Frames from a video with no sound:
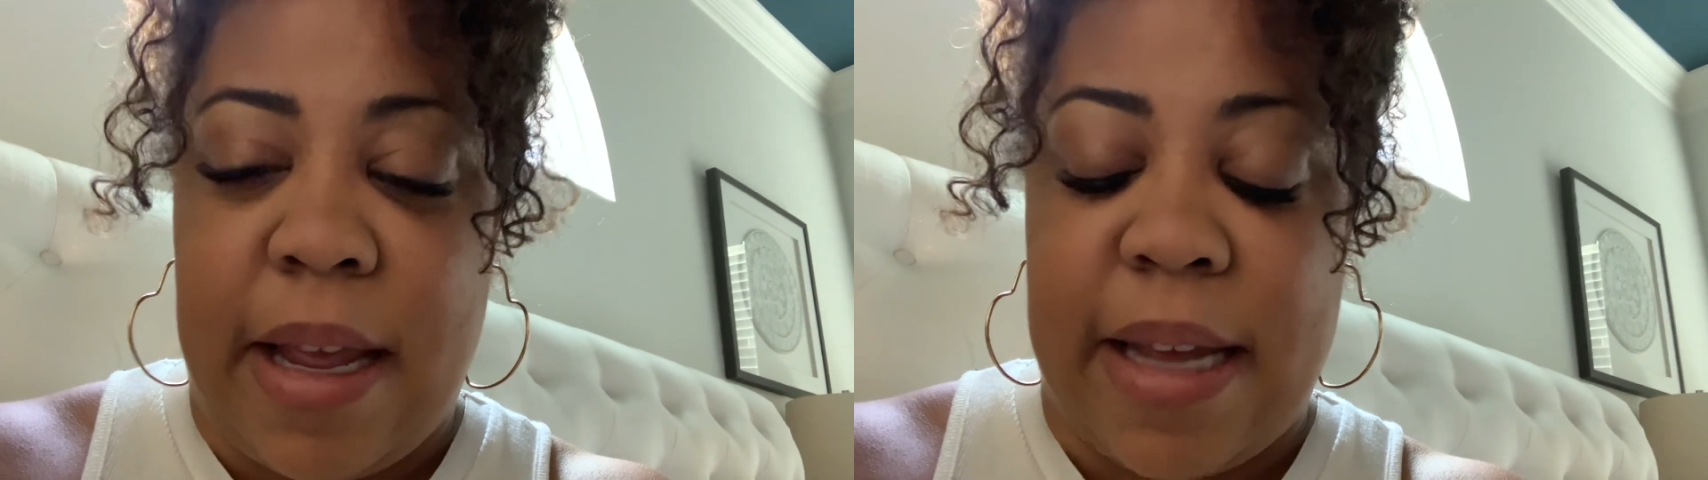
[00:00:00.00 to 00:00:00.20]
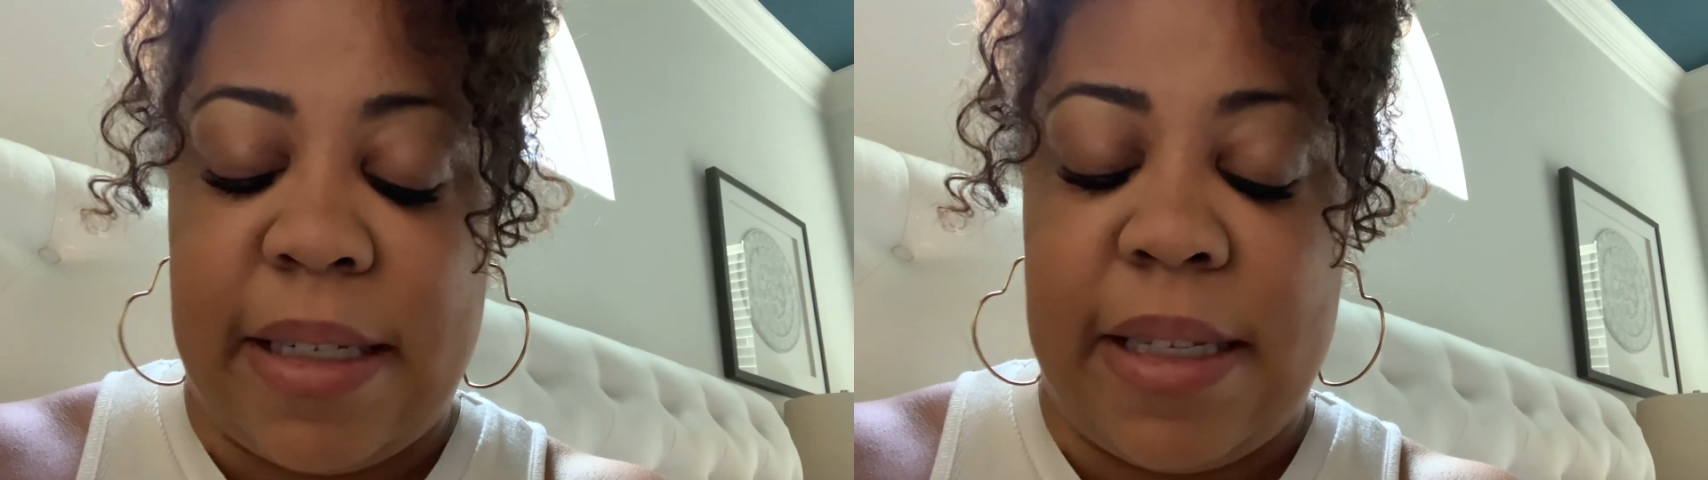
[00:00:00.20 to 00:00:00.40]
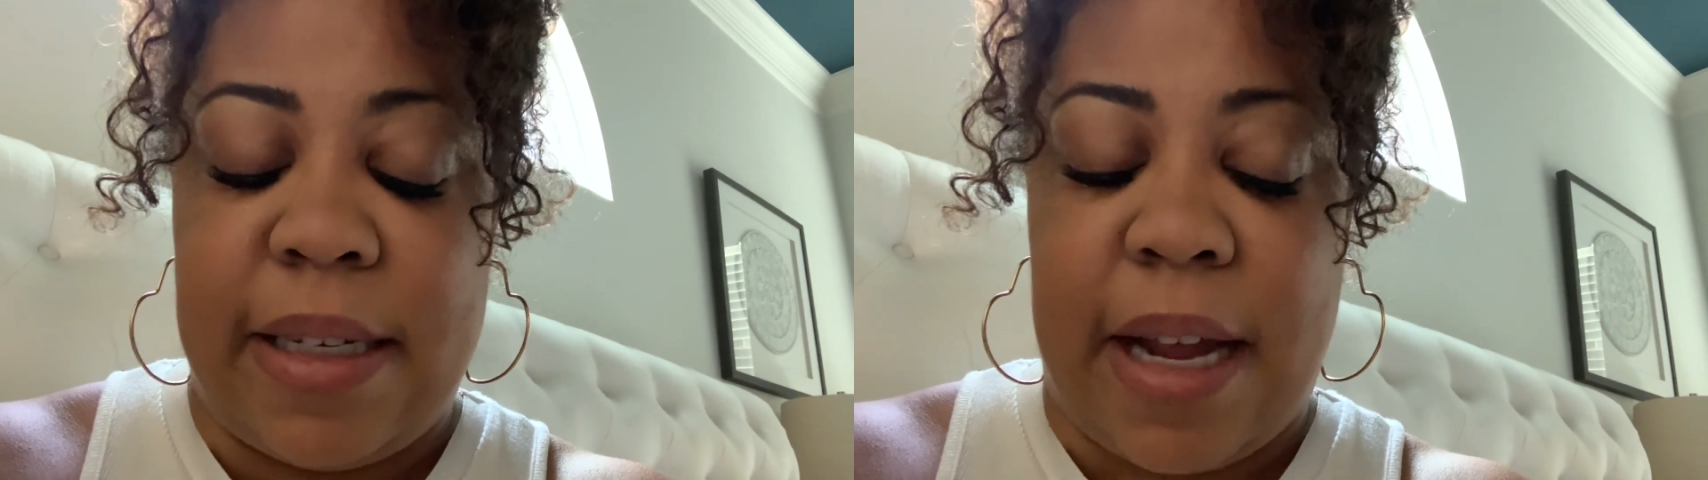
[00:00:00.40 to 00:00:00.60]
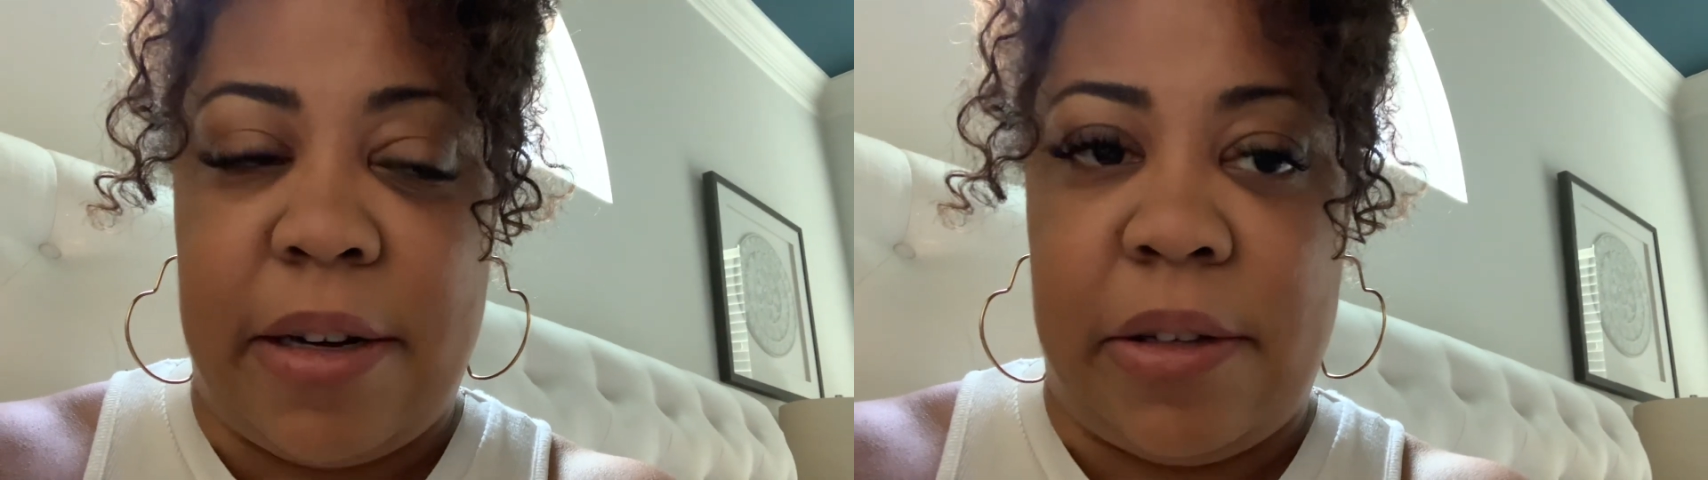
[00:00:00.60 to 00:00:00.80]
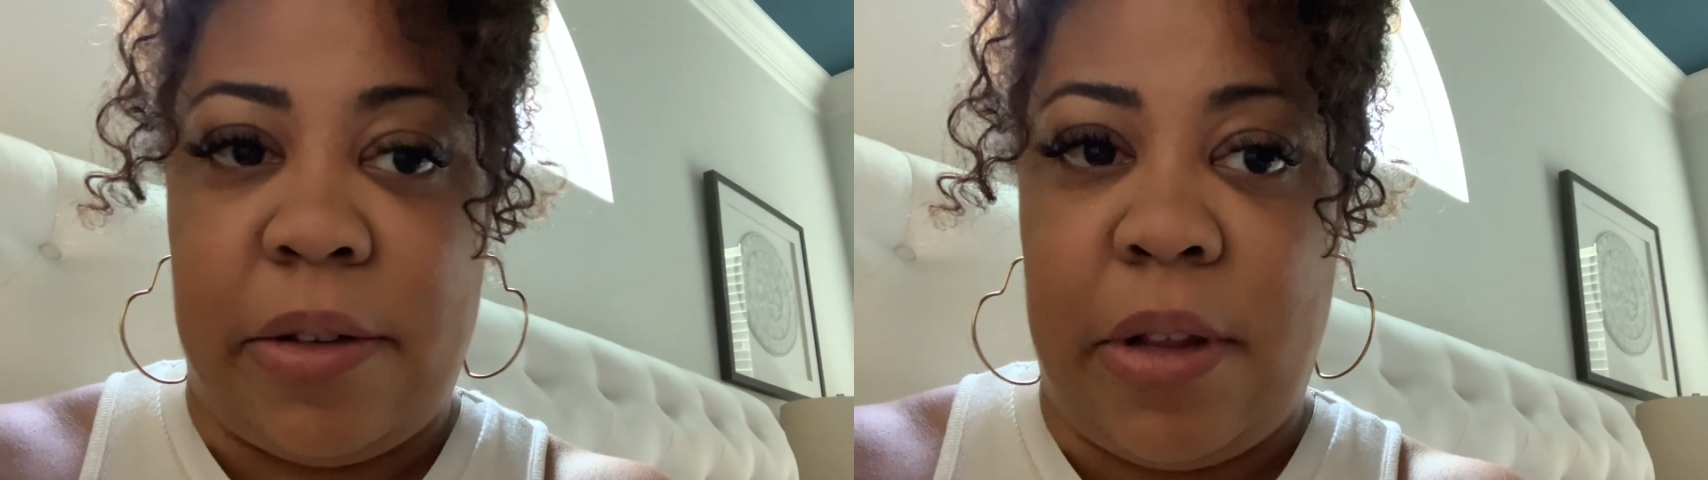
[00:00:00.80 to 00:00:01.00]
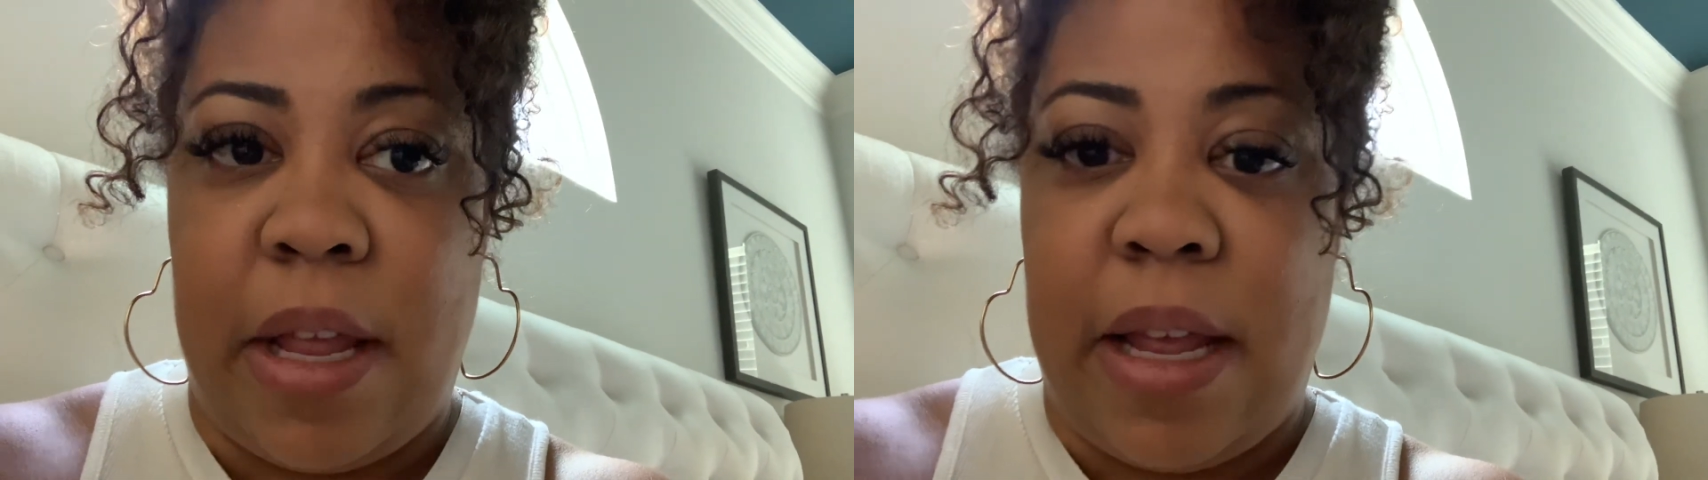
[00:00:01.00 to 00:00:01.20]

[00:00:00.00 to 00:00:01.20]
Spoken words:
as the title